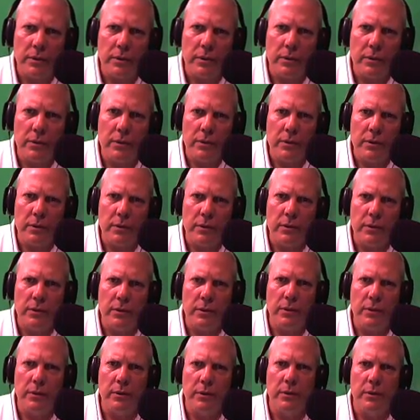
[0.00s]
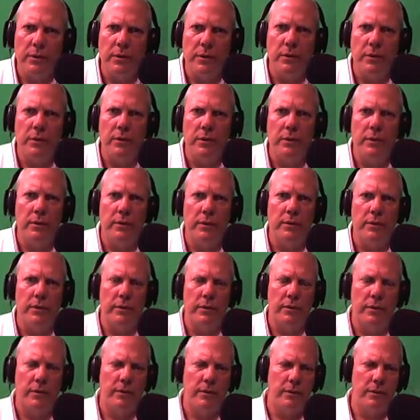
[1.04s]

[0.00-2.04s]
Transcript: (no one is talking)